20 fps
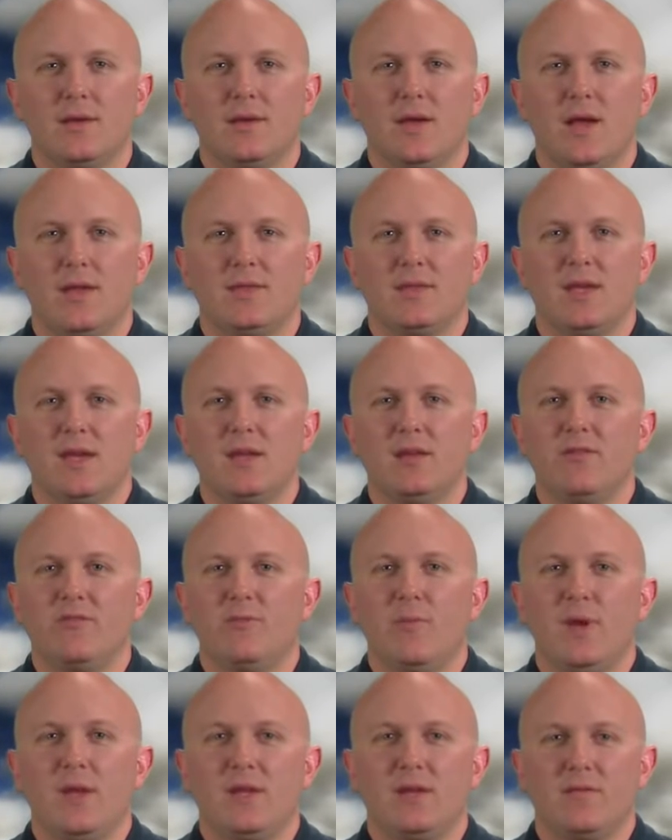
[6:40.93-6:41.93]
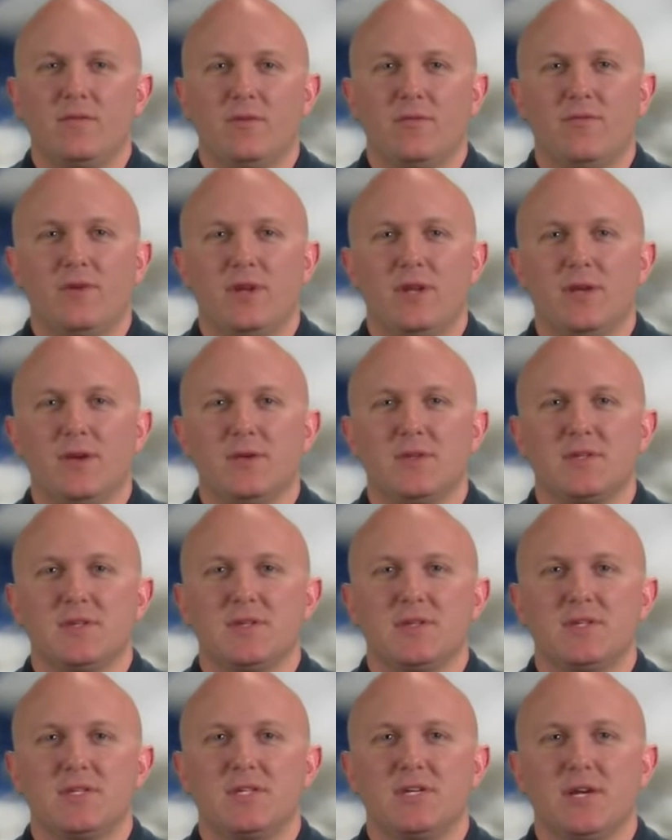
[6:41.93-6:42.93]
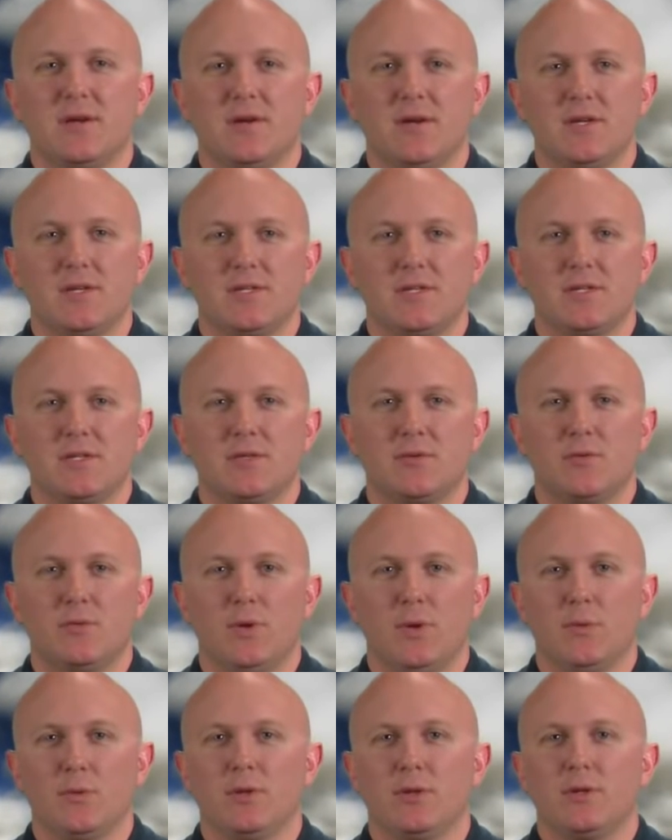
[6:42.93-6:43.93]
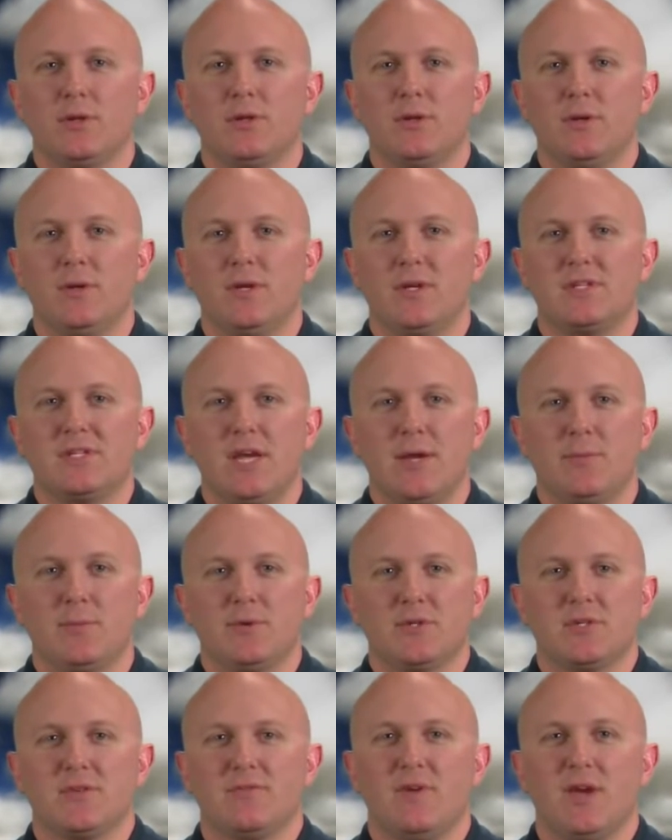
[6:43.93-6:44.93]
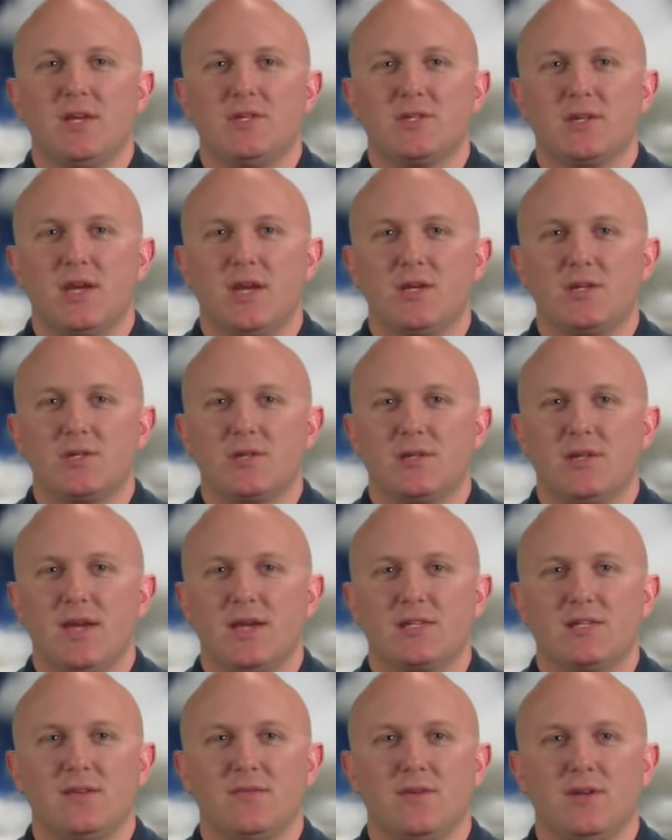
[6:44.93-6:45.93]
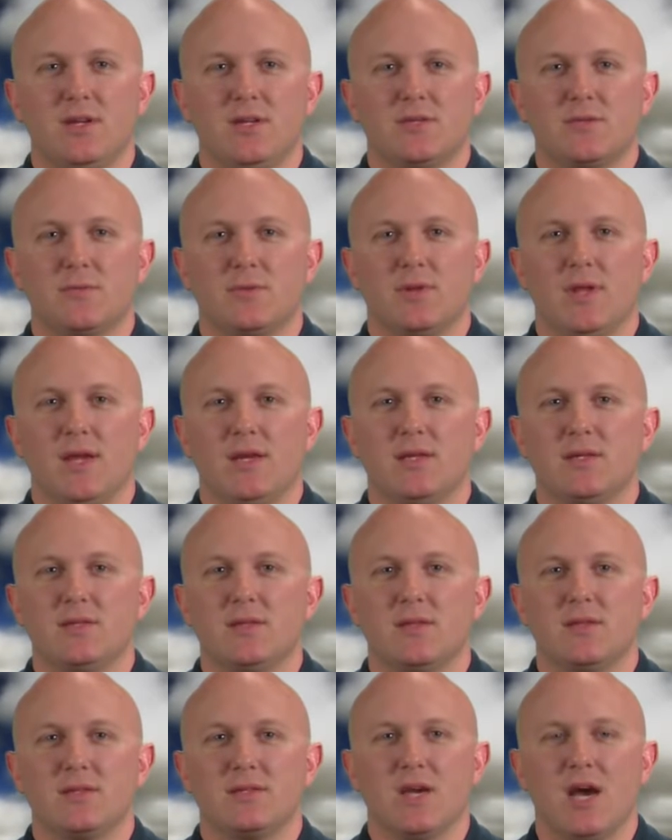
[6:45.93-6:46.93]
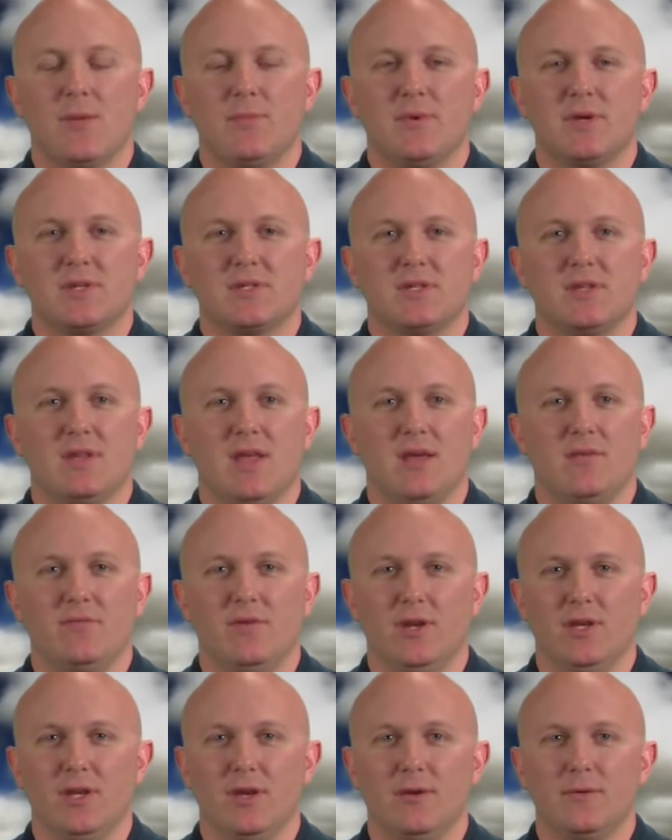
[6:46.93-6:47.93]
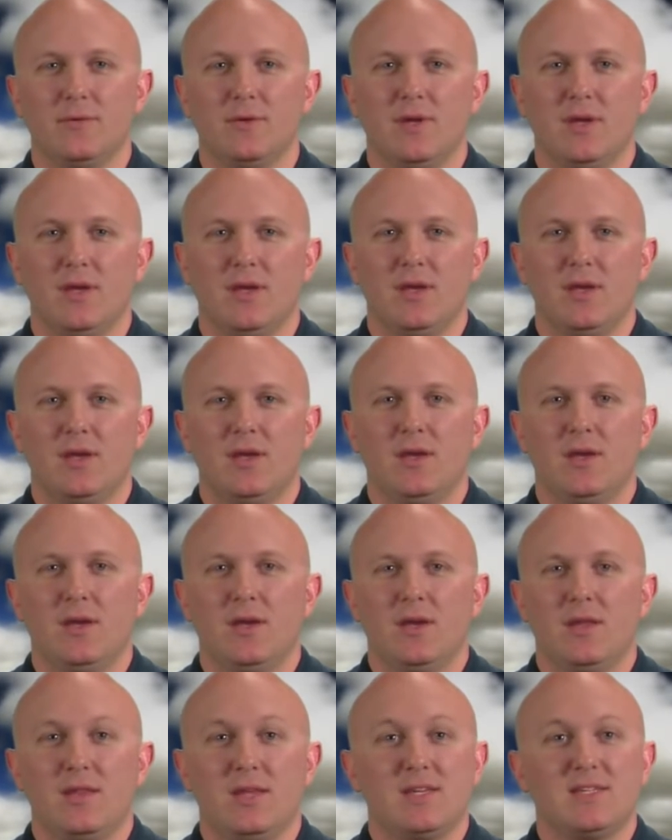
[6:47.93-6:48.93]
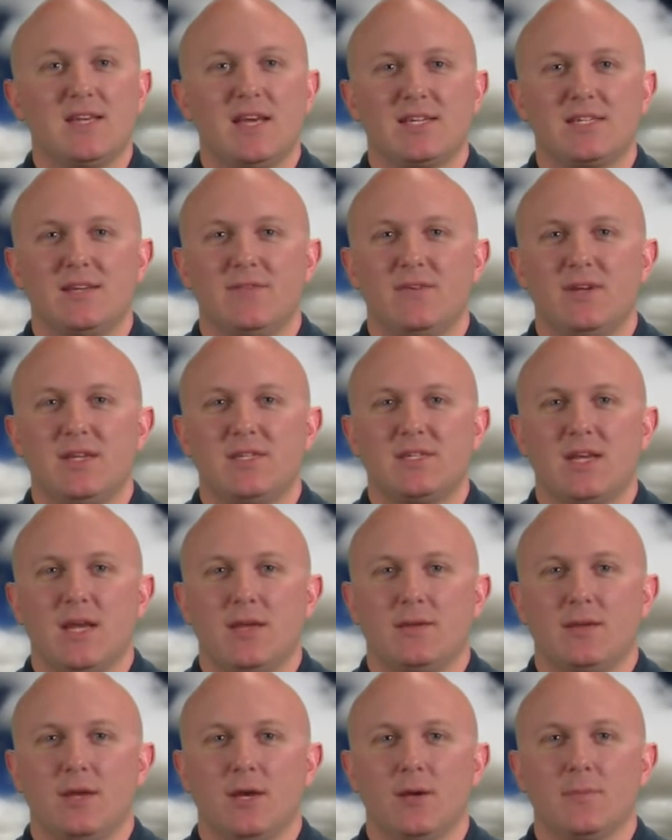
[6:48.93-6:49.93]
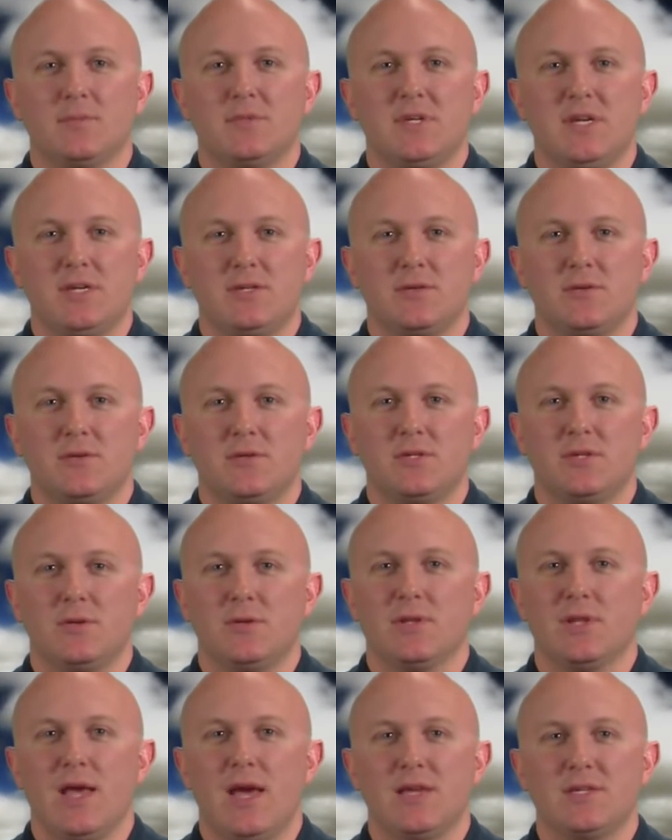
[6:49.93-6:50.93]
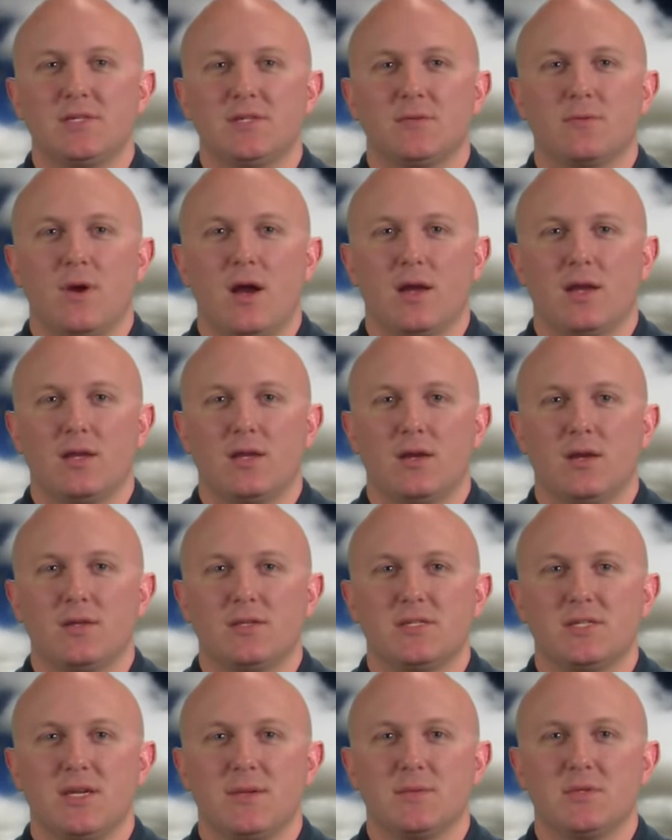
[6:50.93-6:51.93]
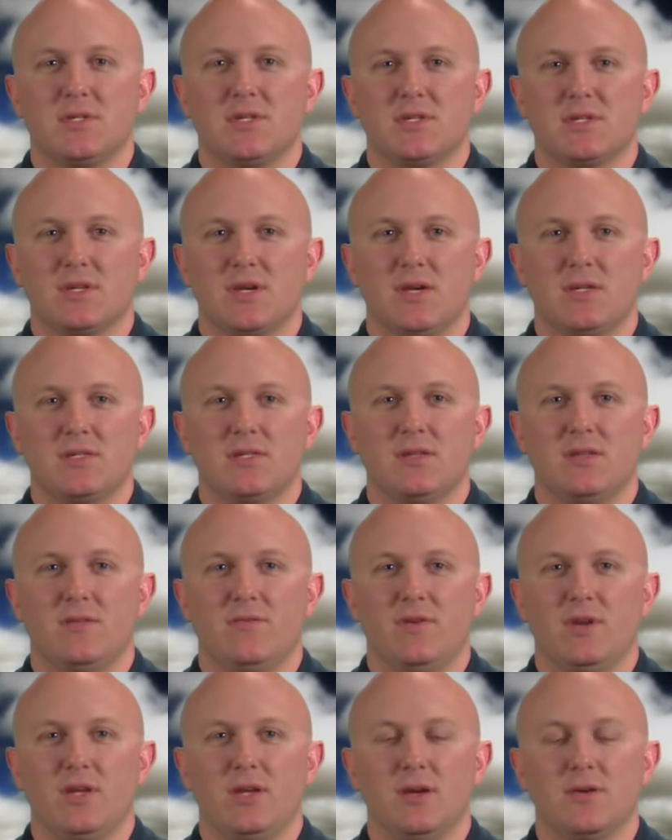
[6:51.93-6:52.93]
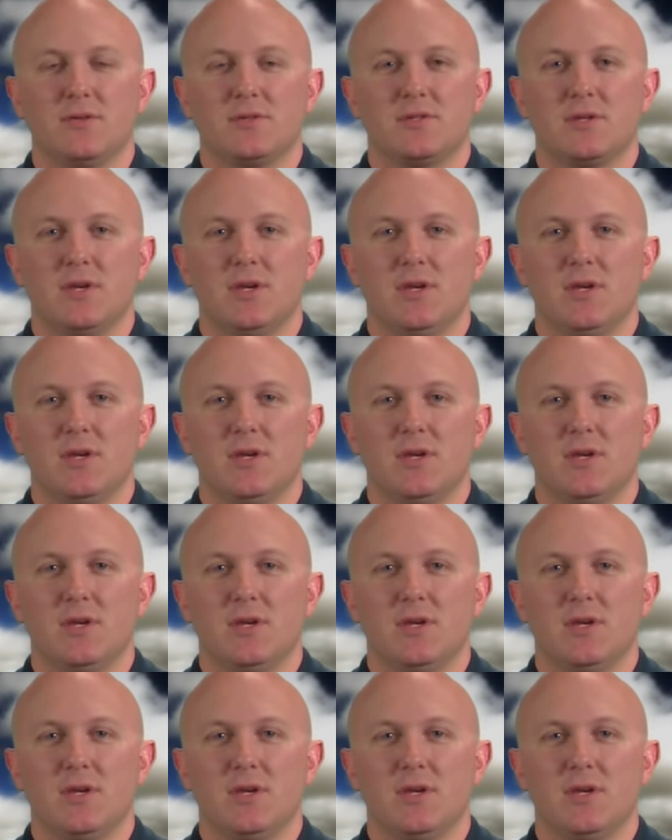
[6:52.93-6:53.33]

At the end of many of the videos in this series, we will include examples of educational activities related to the topics in that video. These activities aim to help teachers utilize the rocket concepts discussed in the videos